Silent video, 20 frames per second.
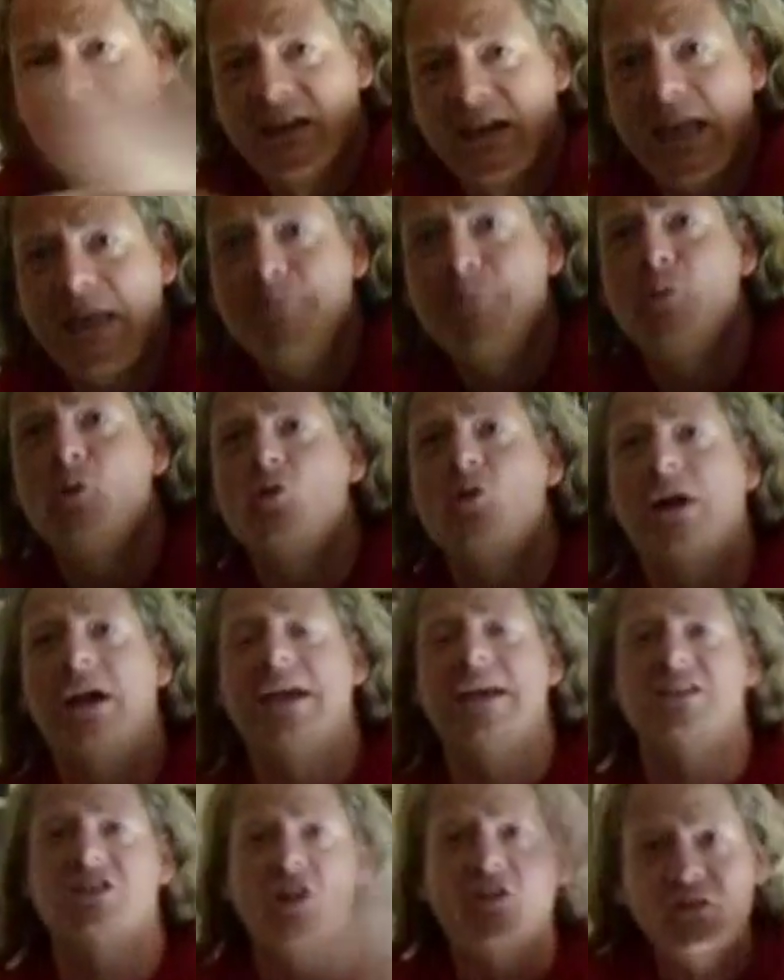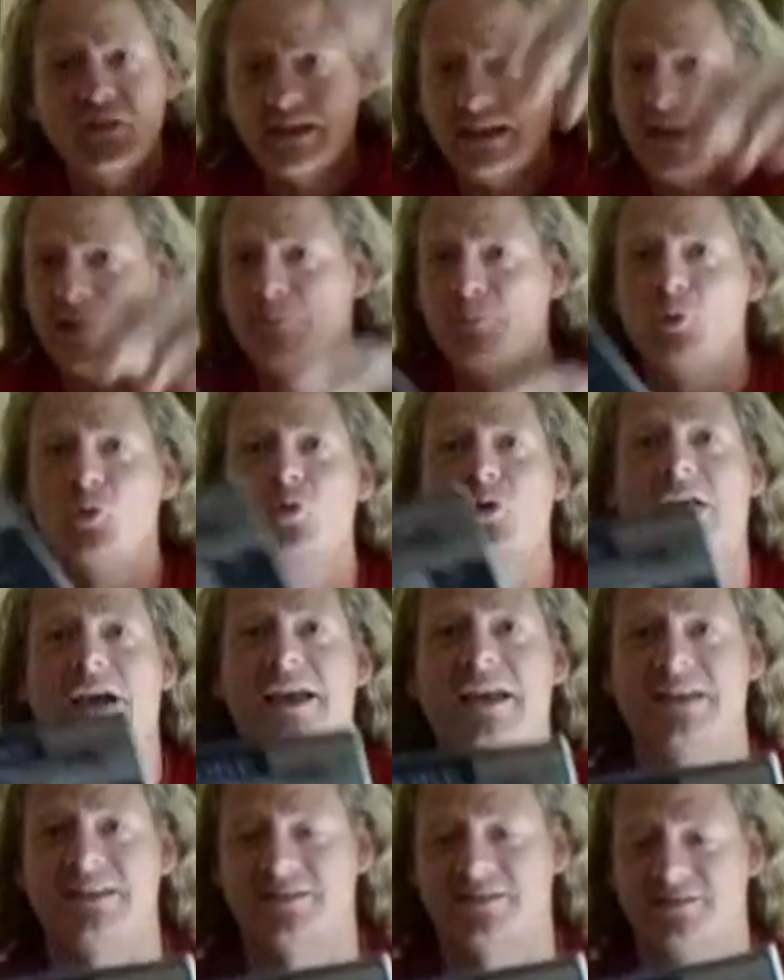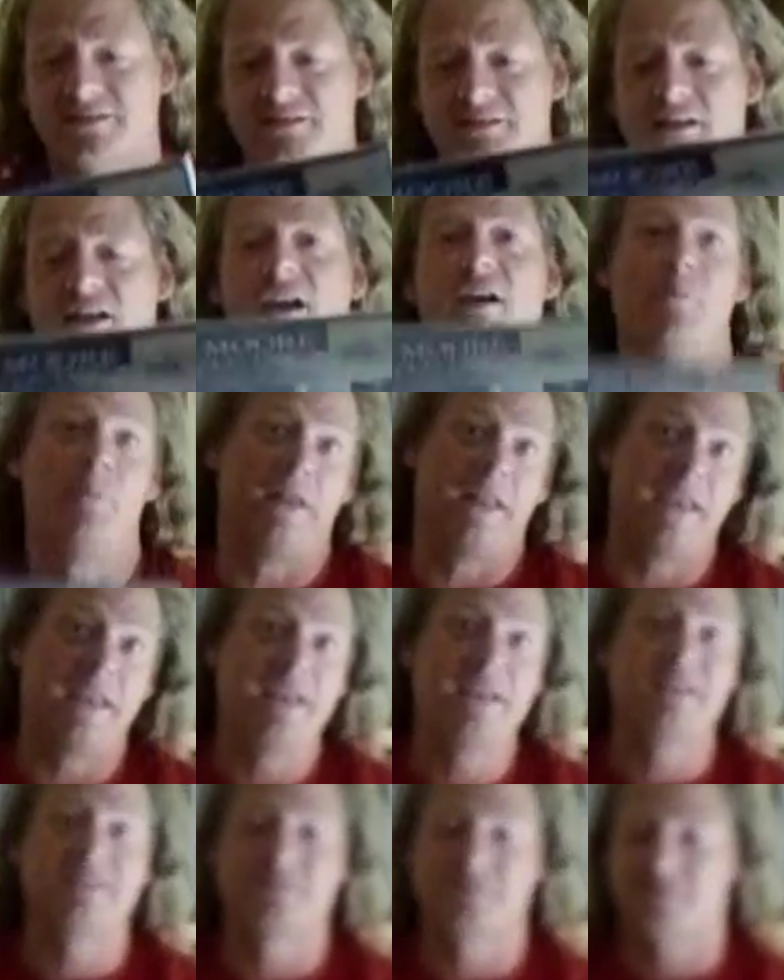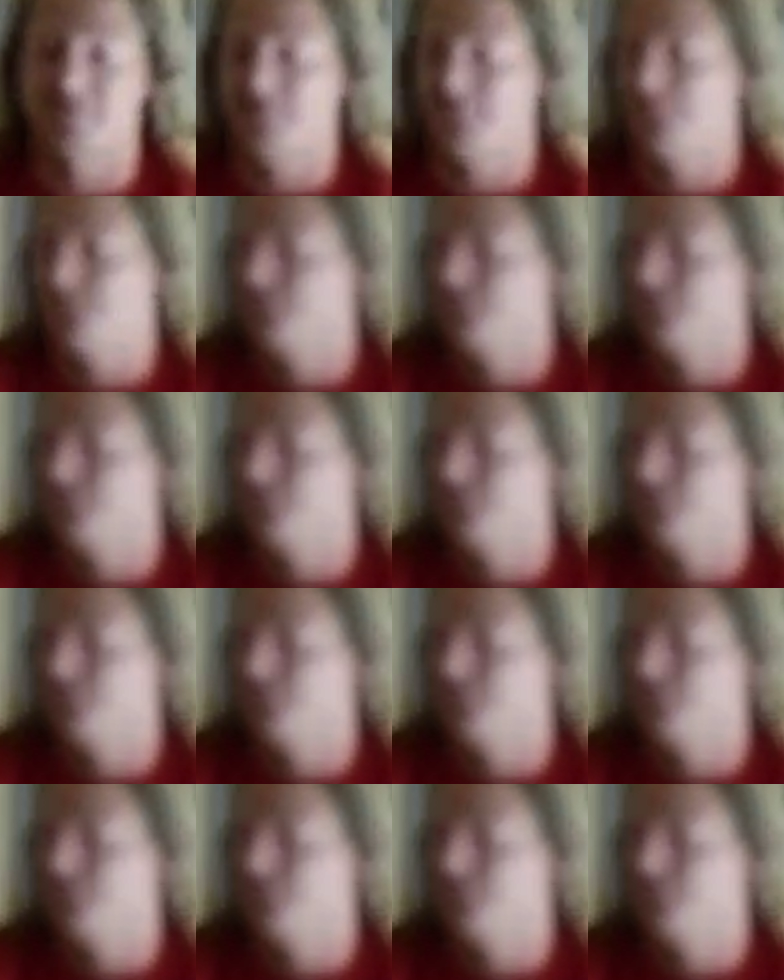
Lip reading: Geen Blu-rays, andere keer Blu-rays. Yeah. Please.